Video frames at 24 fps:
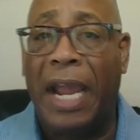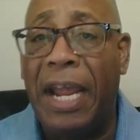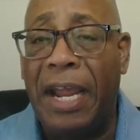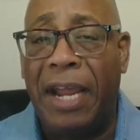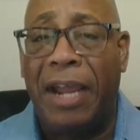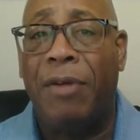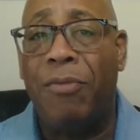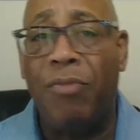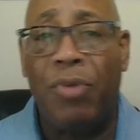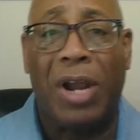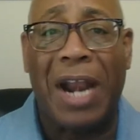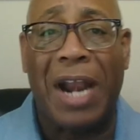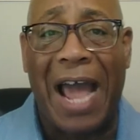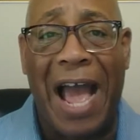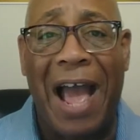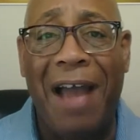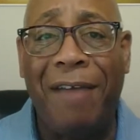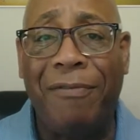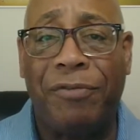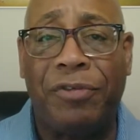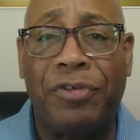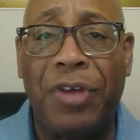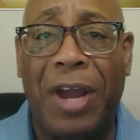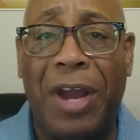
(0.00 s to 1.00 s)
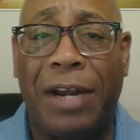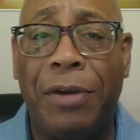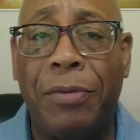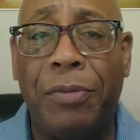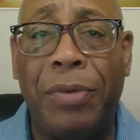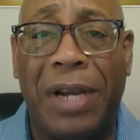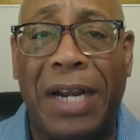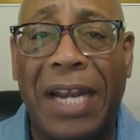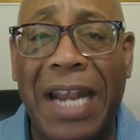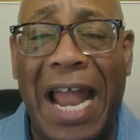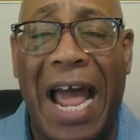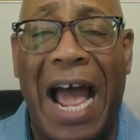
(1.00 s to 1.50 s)
And what I've tried to
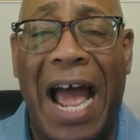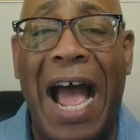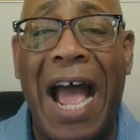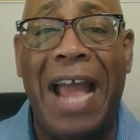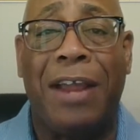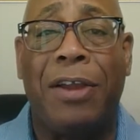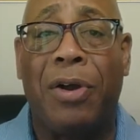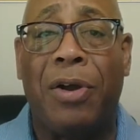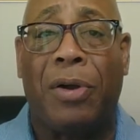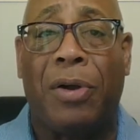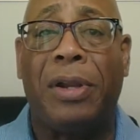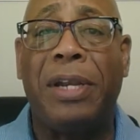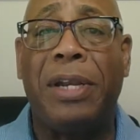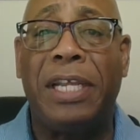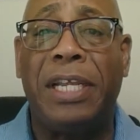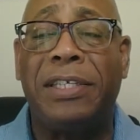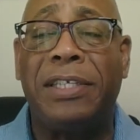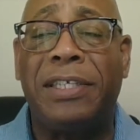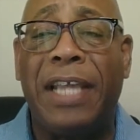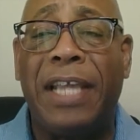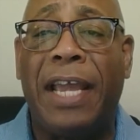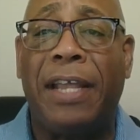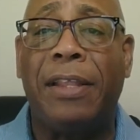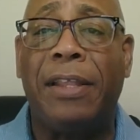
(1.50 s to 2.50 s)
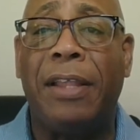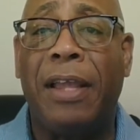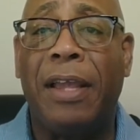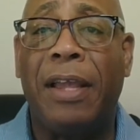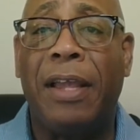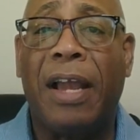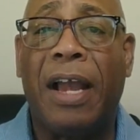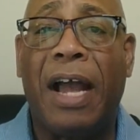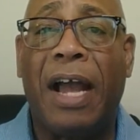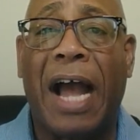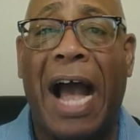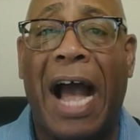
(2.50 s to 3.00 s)
rely on is
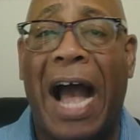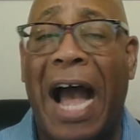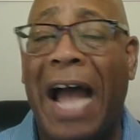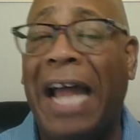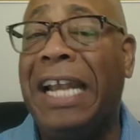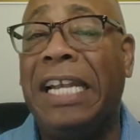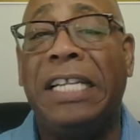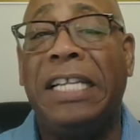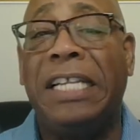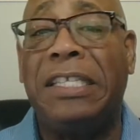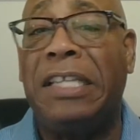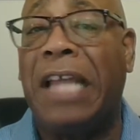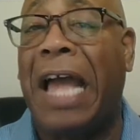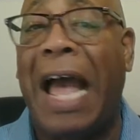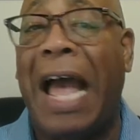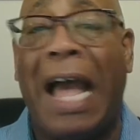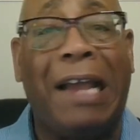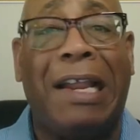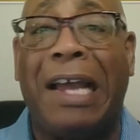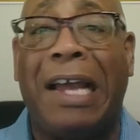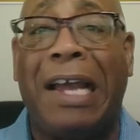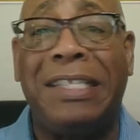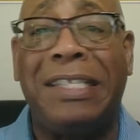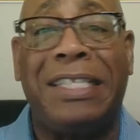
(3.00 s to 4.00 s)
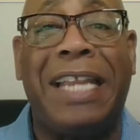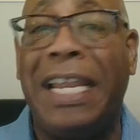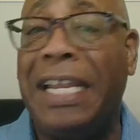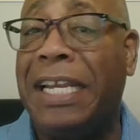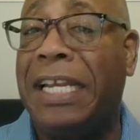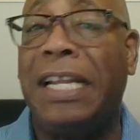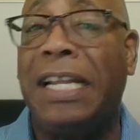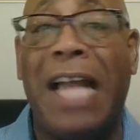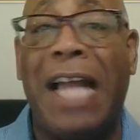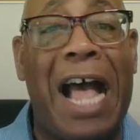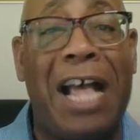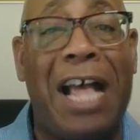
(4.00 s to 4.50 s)
that I
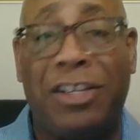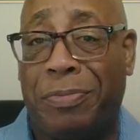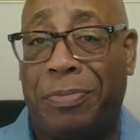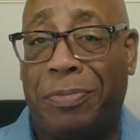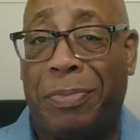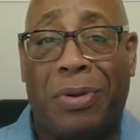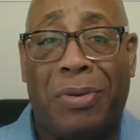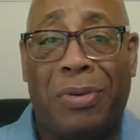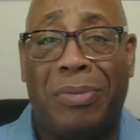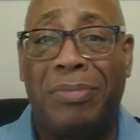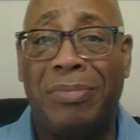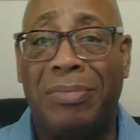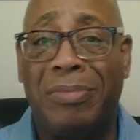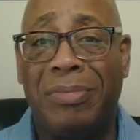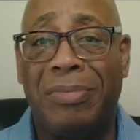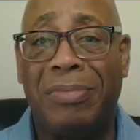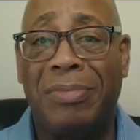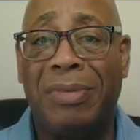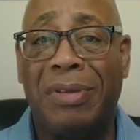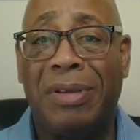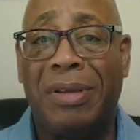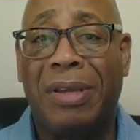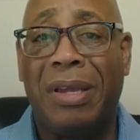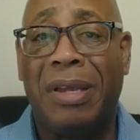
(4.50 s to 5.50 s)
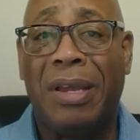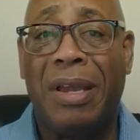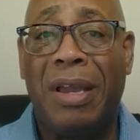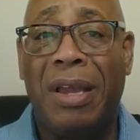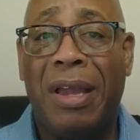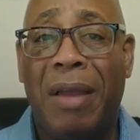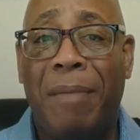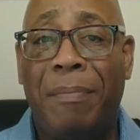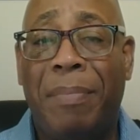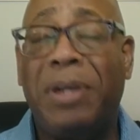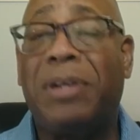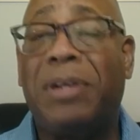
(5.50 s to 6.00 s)
say the gospel,
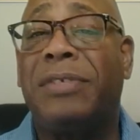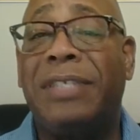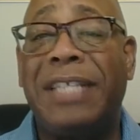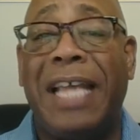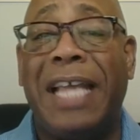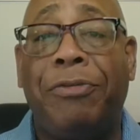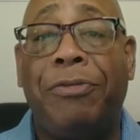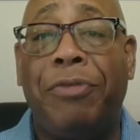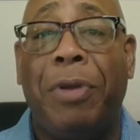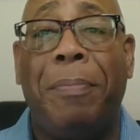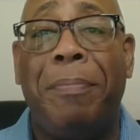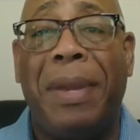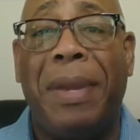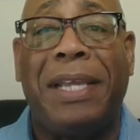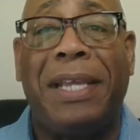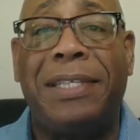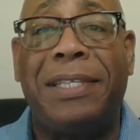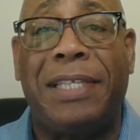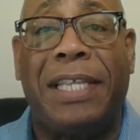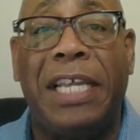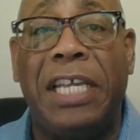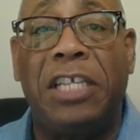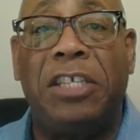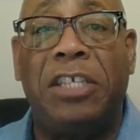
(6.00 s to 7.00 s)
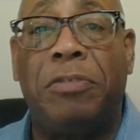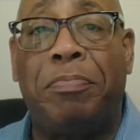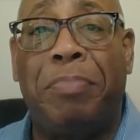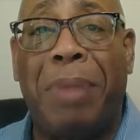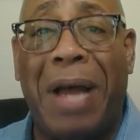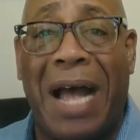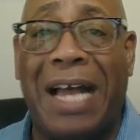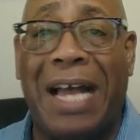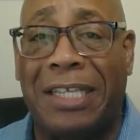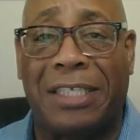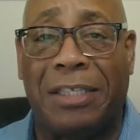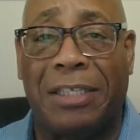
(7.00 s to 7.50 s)
because that's what makes things
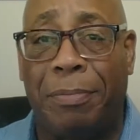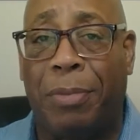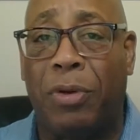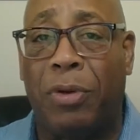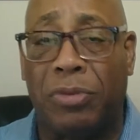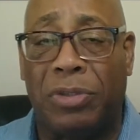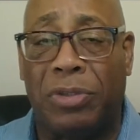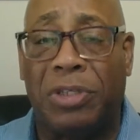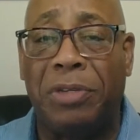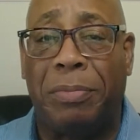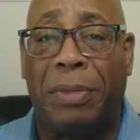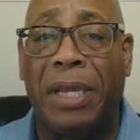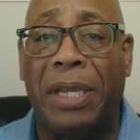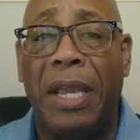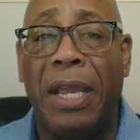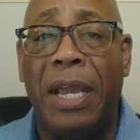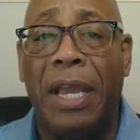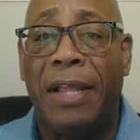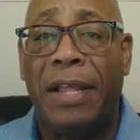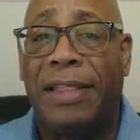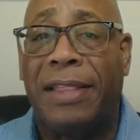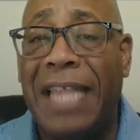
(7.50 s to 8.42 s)
possible to me.